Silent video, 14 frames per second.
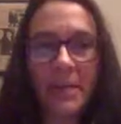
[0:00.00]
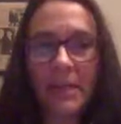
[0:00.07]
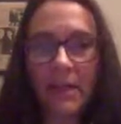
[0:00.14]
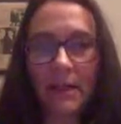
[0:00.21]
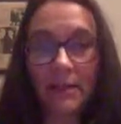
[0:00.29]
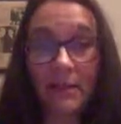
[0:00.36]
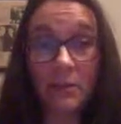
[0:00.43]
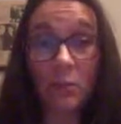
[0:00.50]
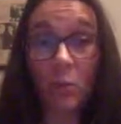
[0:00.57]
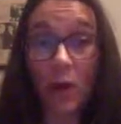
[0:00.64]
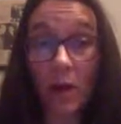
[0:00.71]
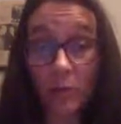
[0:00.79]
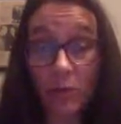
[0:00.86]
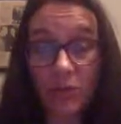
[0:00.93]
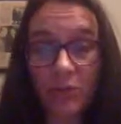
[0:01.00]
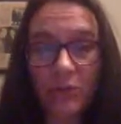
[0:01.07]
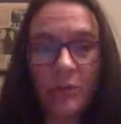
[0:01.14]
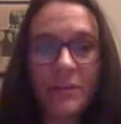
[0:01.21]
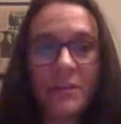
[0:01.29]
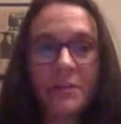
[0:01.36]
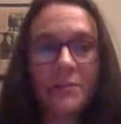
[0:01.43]
data and why we should
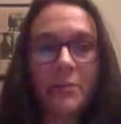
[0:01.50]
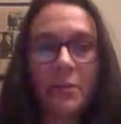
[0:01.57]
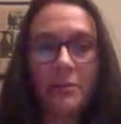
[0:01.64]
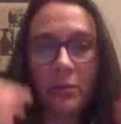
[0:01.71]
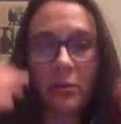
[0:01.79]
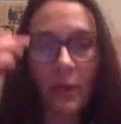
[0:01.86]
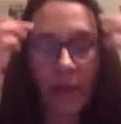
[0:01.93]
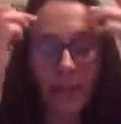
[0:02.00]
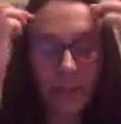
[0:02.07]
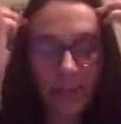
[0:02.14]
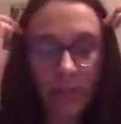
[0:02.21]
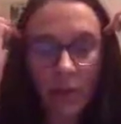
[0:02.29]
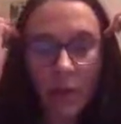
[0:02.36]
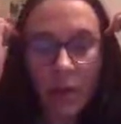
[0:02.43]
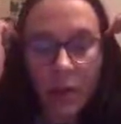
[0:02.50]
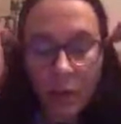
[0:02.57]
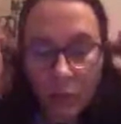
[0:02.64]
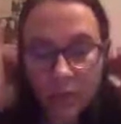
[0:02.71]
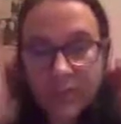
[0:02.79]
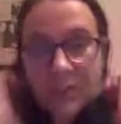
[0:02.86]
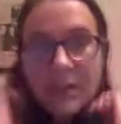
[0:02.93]
use it for evaluation,
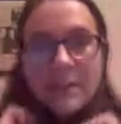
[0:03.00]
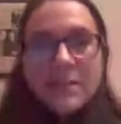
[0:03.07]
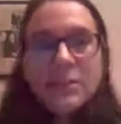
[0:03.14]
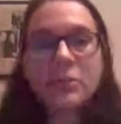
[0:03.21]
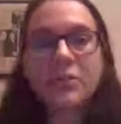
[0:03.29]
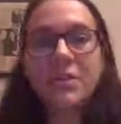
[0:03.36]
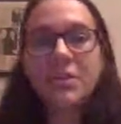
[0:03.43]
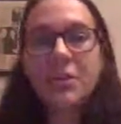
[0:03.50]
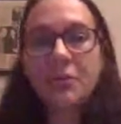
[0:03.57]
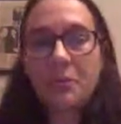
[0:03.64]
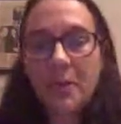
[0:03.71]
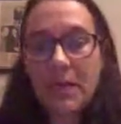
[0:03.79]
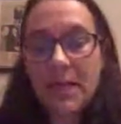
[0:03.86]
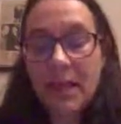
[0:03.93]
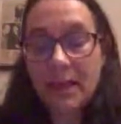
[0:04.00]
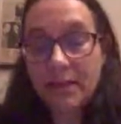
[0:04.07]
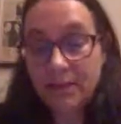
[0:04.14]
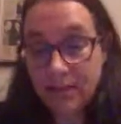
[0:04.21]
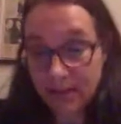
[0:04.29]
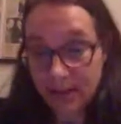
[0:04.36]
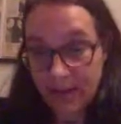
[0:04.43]
what sources of big
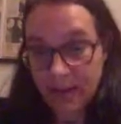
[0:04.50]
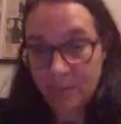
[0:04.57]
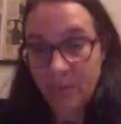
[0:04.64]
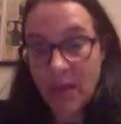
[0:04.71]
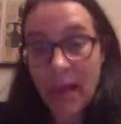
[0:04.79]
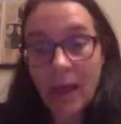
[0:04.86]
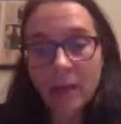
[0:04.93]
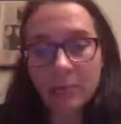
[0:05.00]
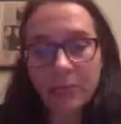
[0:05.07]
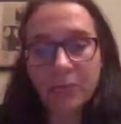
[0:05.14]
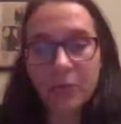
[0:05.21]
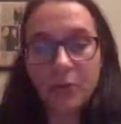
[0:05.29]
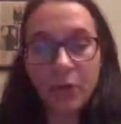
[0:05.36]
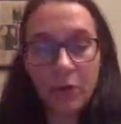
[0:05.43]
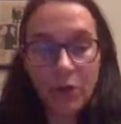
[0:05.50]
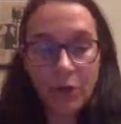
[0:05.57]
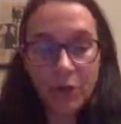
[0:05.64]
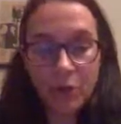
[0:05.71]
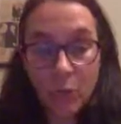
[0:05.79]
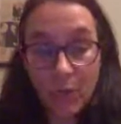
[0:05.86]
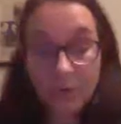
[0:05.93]
data can be helpful
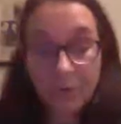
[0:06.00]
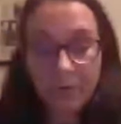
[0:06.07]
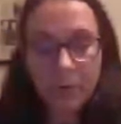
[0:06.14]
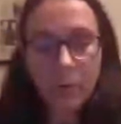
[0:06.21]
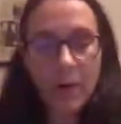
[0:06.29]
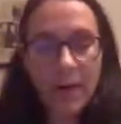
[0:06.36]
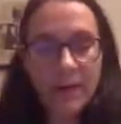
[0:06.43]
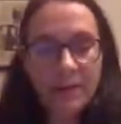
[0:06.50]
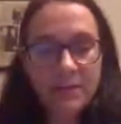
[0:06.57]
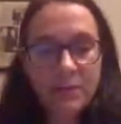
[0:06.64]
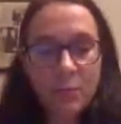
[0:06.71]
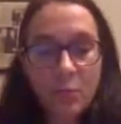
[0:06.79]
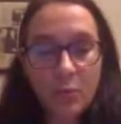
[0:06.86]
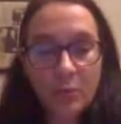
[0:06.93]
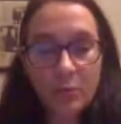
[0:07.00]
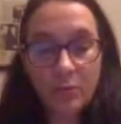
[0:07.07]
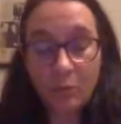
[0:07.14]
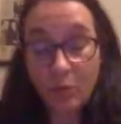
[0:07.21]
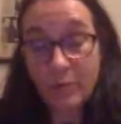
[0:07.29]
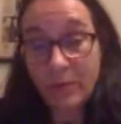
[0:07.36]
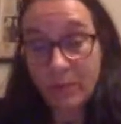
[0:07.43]
to evaluate
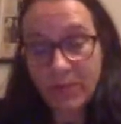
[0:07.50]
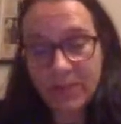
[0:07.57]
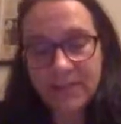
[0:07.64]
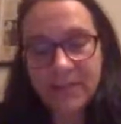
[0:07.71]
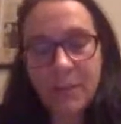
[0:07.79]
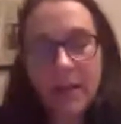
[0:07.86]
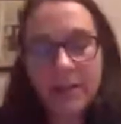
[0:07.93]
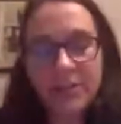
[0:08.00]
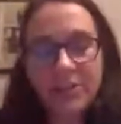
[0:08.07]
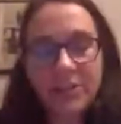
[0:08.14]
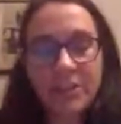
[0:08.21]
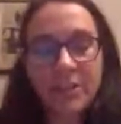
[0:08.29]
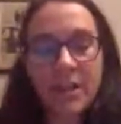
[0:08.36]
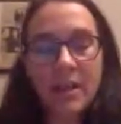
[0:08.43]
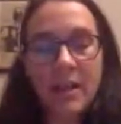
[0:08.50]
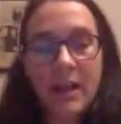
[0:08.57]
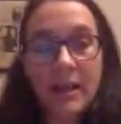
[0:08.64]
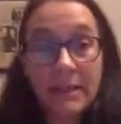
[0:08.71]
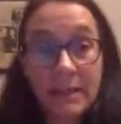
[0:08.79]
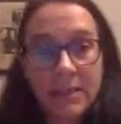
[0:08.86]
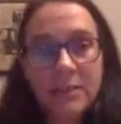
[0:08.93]
women participation
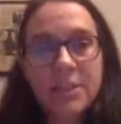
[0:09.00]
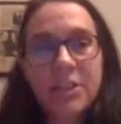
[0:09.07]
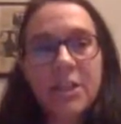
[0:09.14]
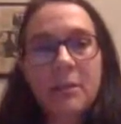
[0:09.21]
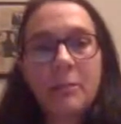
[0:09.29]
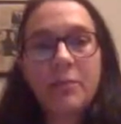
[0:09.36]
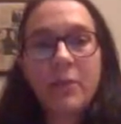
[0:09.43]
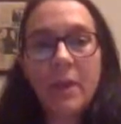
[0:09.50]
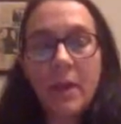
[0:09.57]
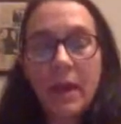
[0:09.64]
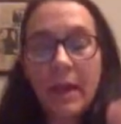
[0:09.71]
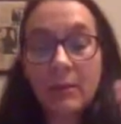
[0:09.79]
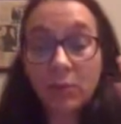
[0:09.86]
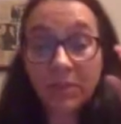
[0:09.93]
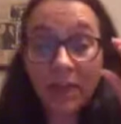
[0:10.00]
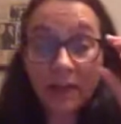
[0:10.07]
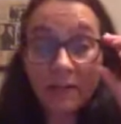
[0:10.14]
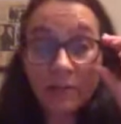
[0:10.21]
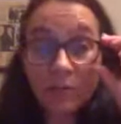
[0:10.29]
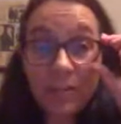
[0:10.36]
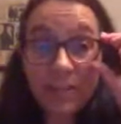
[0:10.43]
and leadership, and what
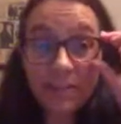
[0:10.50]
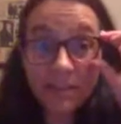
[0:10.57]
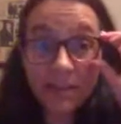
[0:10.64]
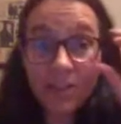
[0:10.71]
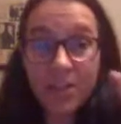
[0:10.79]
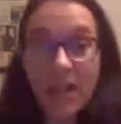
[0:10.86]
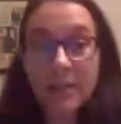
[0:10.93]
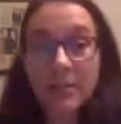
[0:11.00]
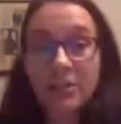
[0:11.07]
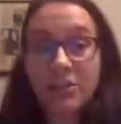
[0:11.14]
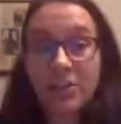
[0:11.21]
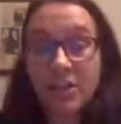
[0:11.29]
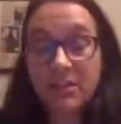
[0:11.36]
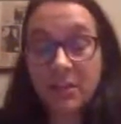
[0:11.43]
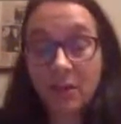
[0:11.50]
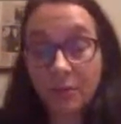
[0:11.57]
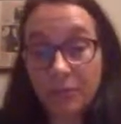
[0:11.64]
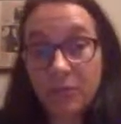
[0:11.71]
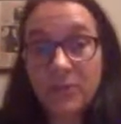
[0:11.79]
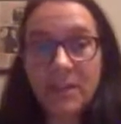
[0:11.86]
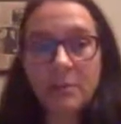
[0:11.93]
are the risks and challenges
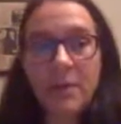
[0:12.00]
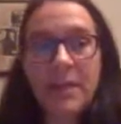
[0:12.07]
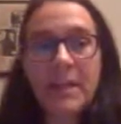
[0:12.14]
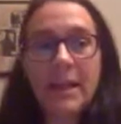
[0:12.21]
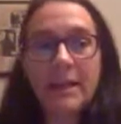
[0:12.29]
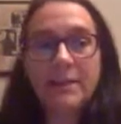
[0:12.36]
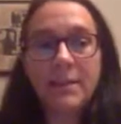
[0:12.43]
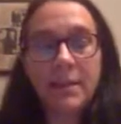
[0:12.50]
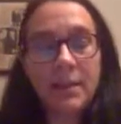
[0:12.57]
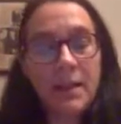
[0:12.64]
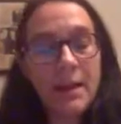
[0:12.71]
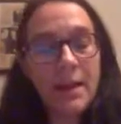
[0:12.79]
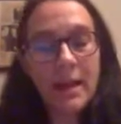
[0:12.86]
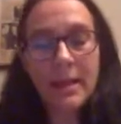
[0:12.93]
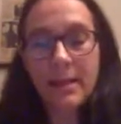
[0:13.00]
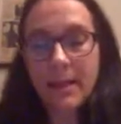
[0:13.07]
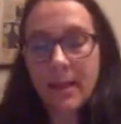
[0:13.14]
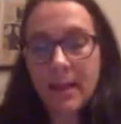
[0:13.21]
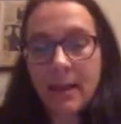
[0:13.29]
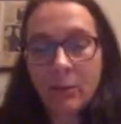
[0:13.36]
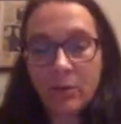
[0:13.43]
of using big data. And
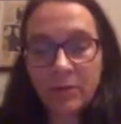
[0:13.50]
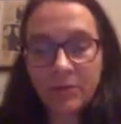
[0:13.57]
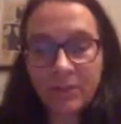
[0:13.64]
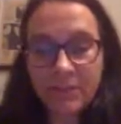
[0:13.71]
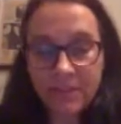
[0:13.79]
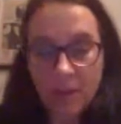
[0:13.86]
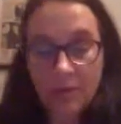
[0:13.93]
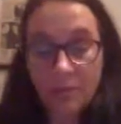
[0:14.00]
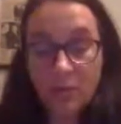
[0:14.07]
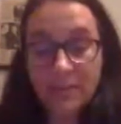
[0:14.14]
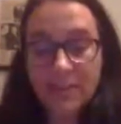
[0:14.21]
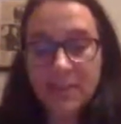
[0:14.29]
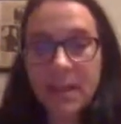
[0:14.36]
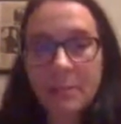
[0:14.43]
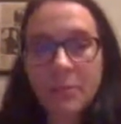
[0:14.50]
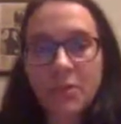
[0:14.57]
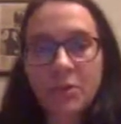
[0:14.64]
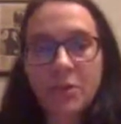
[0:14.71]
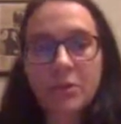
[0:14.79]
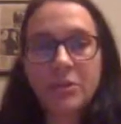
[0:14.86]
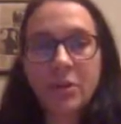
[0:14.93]
then I will just give you a
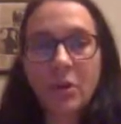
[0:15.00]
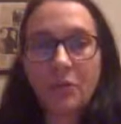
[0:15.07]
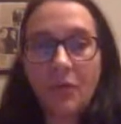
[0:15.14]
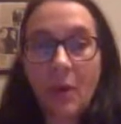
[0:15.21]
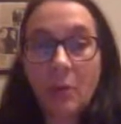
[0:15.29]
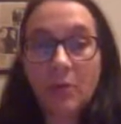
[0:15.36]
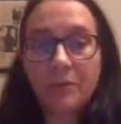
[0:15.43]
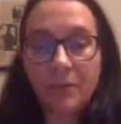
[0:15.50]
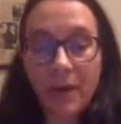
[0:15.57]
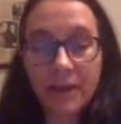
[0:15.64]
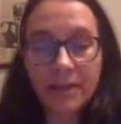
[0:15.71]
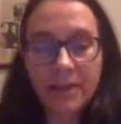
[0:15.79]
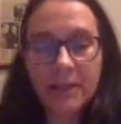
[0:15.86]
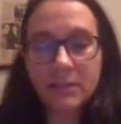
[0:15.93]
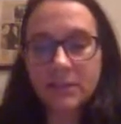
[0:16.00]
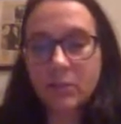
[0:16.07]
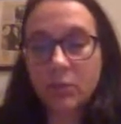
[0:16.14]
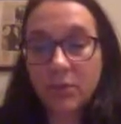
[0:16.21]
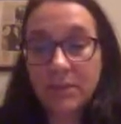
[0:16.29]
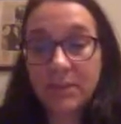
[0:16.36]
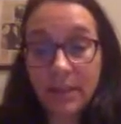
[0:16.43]
snapshot of our findings,
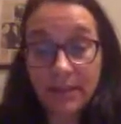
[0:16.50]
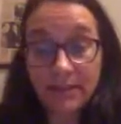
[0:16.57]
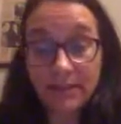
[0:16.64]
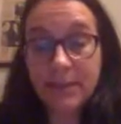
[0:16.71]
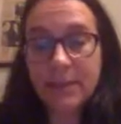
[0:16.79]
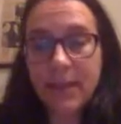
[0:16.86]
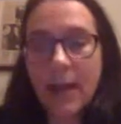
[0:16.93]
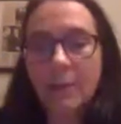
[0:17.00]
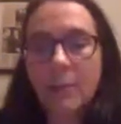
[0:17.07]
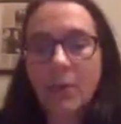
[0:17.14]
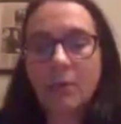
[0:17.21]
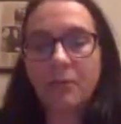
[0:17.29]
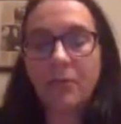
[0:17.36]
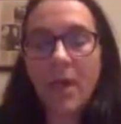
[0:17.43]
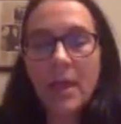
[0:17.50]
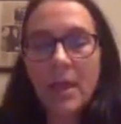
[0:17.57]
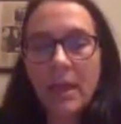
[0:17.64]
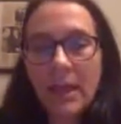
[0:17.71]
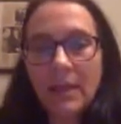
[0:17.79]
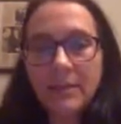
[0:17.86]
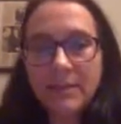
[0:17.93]
what is the type of
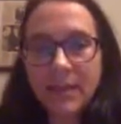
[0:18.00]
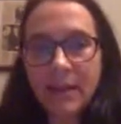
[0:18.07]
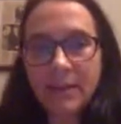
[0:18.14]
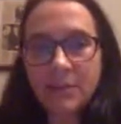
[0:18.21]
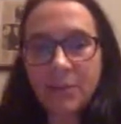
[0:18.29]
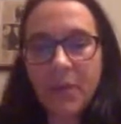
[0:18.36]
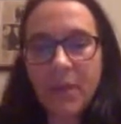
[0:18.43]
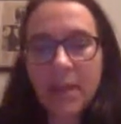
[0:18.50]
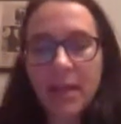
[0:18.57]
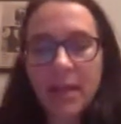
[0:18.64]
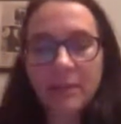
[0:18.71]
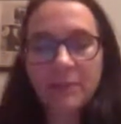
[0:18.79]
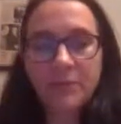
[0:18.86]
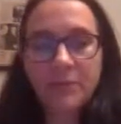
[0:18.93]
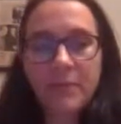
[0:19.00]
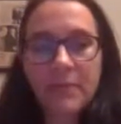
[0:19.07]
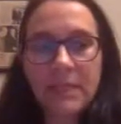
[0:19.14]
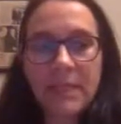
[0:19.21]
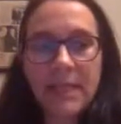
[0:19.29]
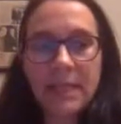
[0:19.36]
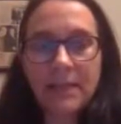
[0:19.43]
insights we can get from
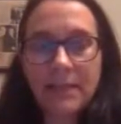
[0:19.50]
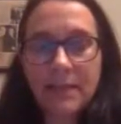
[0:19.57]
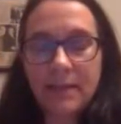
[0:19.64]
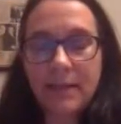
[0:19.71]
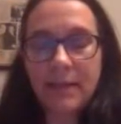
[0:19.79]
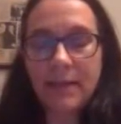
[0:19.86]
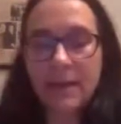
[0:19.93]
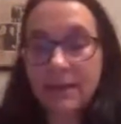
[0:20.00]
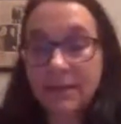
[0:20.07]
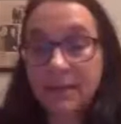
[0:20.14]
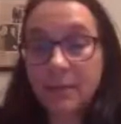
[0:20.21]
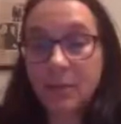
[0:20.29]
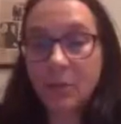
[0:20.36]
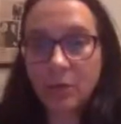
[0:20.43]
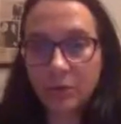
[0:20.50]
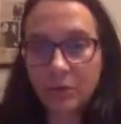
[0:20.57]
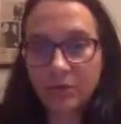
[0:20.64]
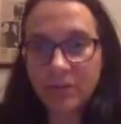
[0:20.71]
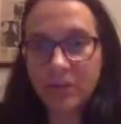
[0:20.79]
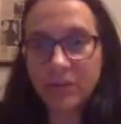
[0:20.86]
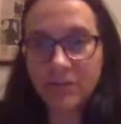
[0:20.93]
big data, and then some
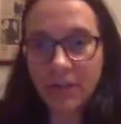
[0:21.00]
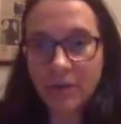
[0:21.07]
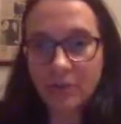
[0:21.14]
conclusions and